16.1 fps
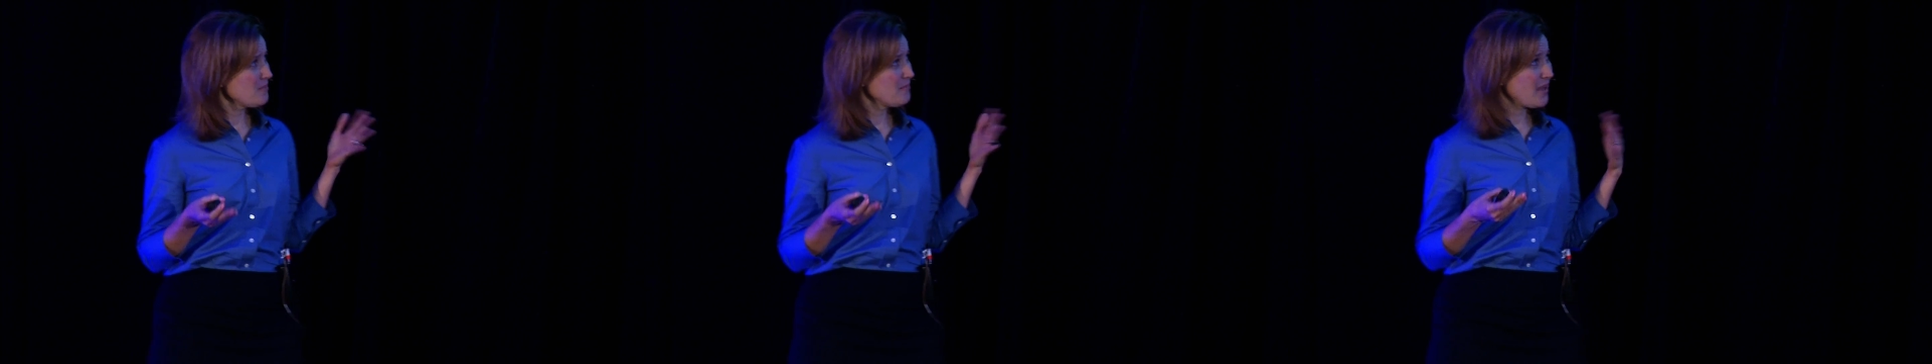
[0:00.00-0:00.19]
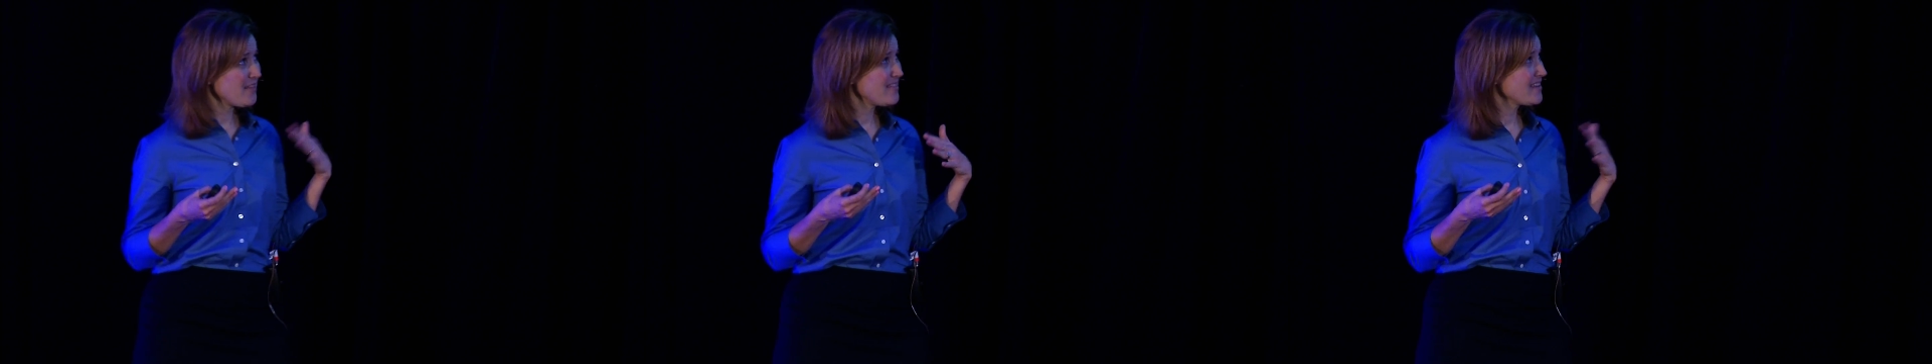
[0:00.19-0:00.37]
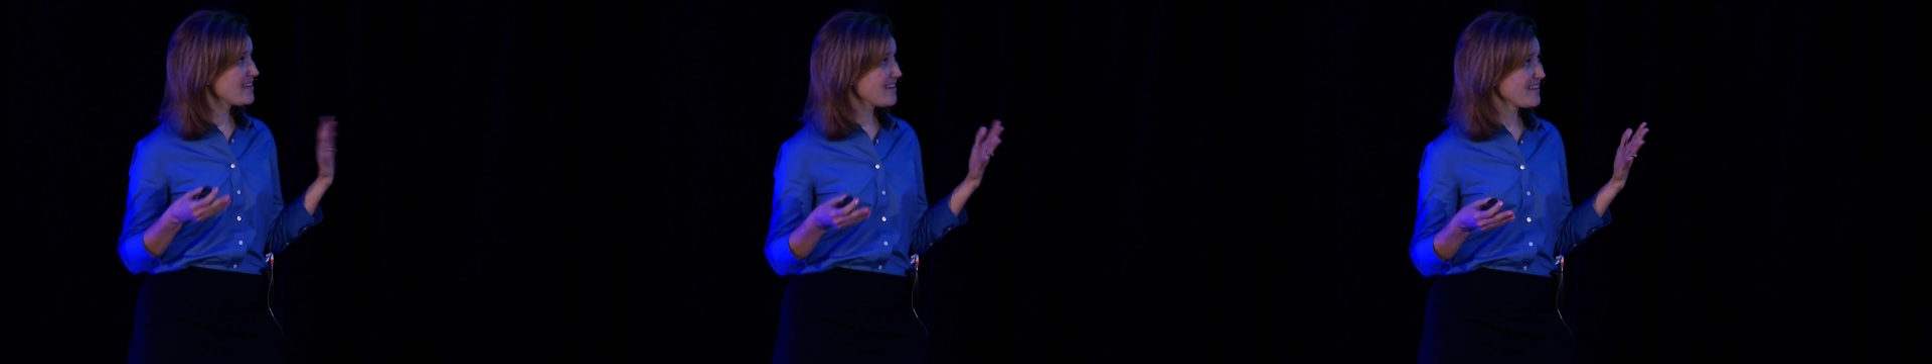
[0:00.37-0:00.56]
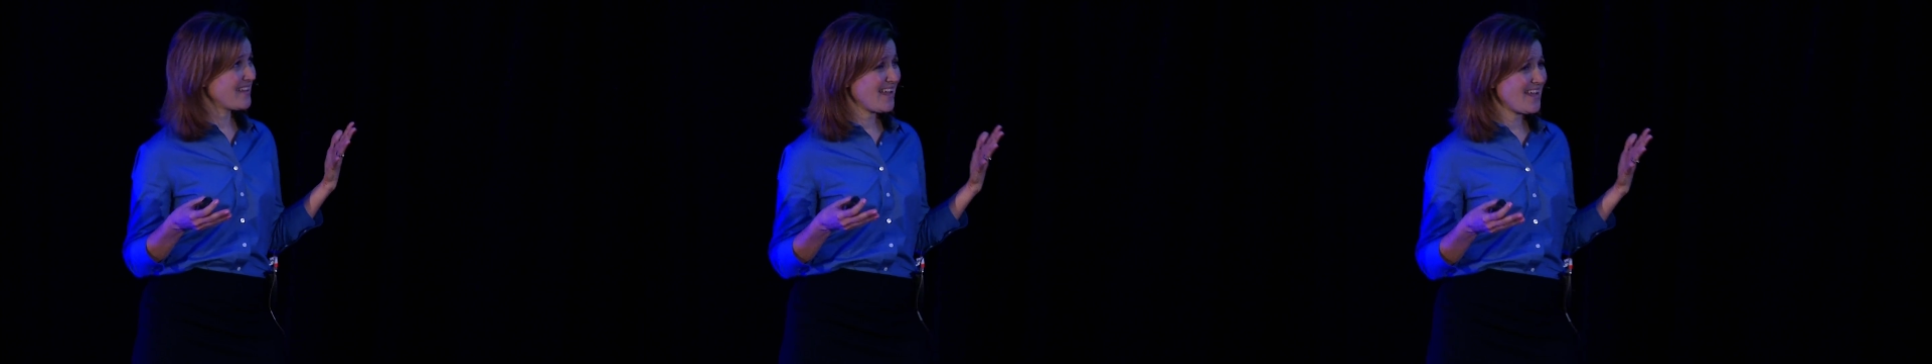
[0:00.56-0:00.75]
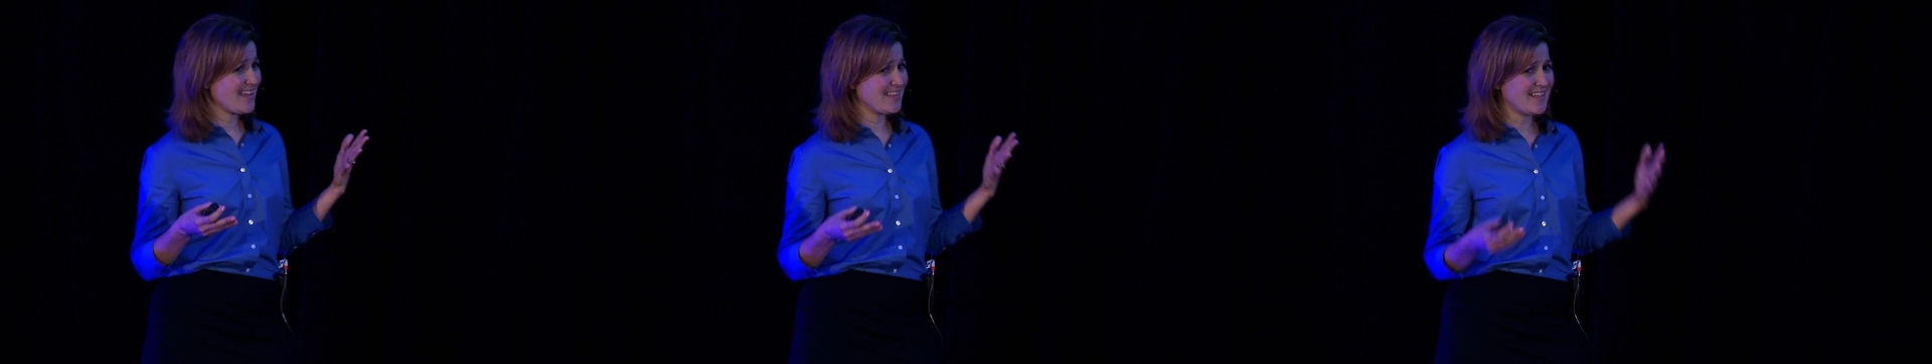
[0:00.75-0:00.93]
I think,
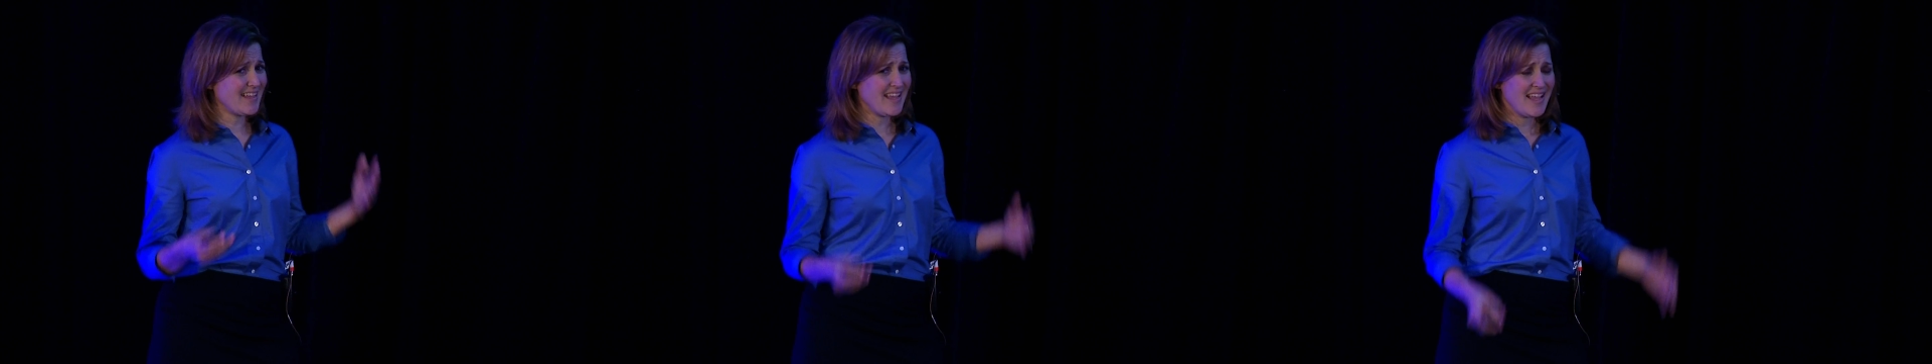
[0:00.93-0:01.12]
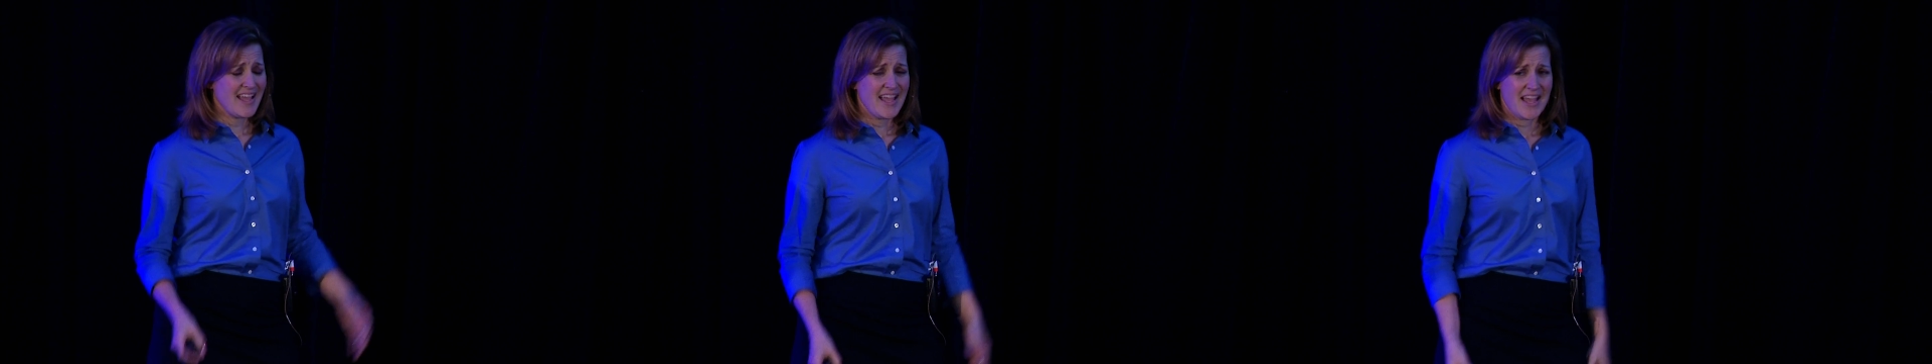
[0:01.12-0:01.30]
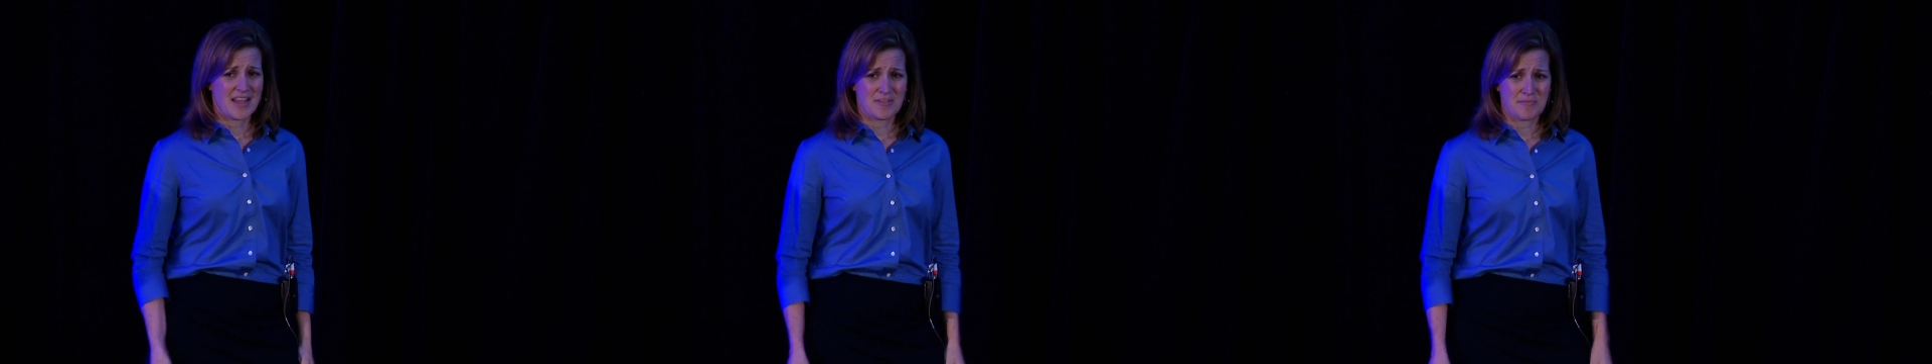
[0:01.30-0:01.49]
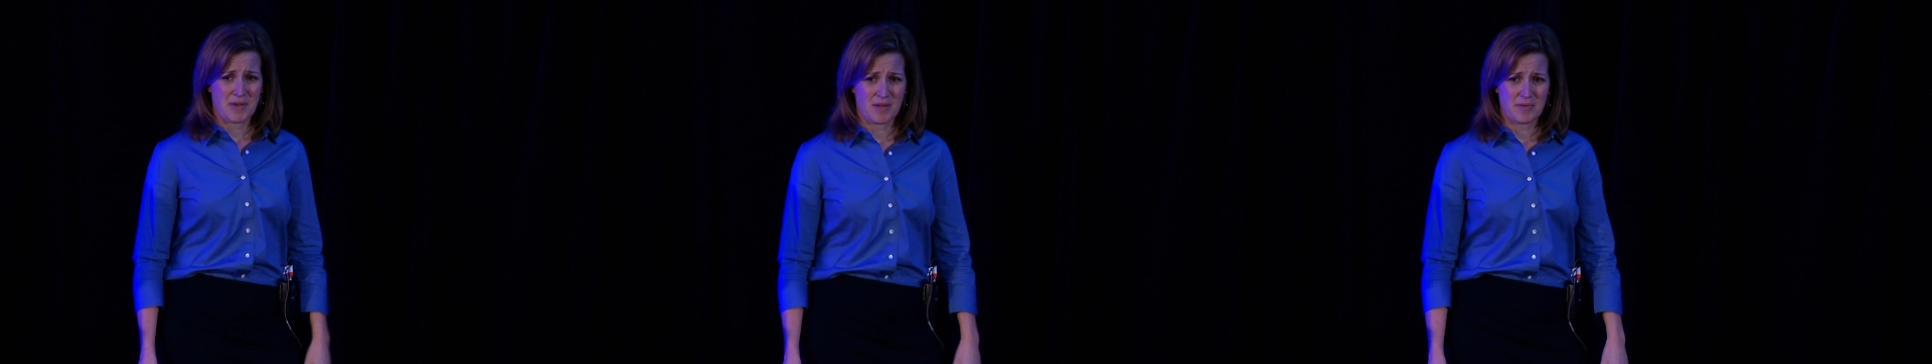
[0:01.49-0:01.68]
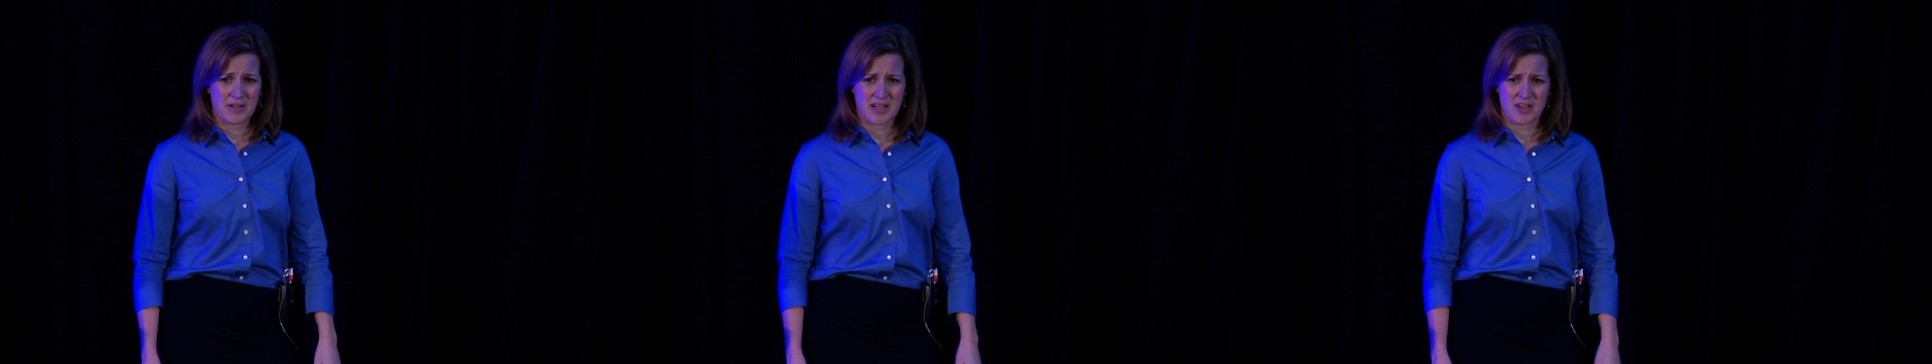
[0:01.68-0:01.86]
again, as public